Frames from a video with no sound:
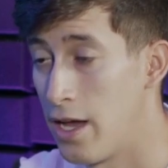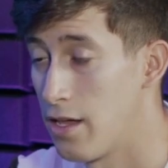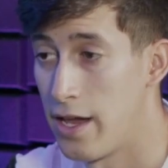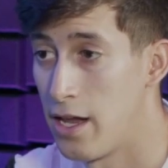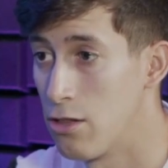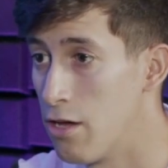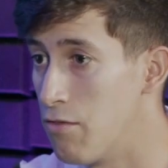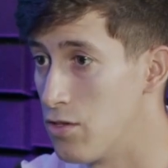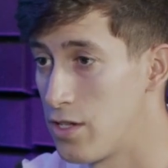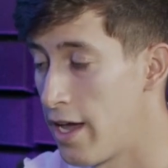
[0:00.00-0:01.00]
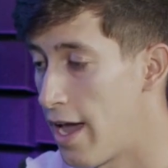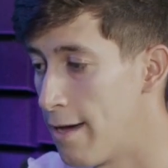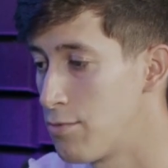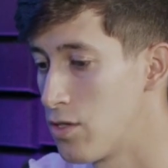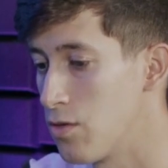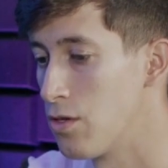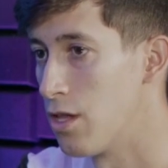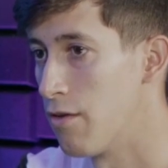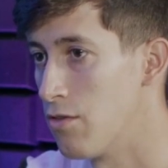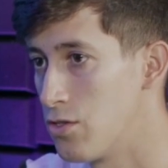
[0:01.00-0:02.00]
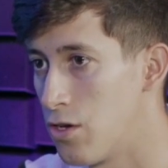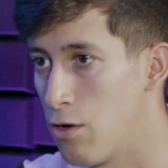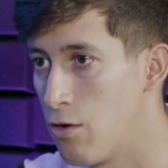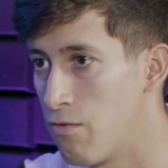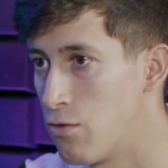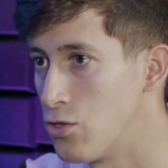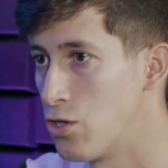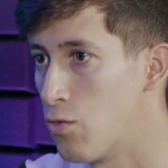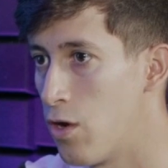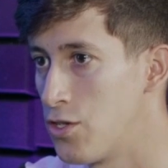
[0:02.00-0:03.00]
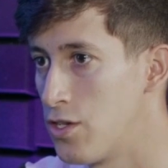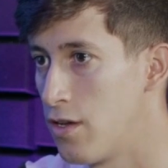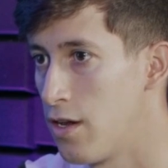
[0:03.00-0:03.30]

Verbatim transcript: I and I love those. I absolutely love those. So I'll, for sure watch it.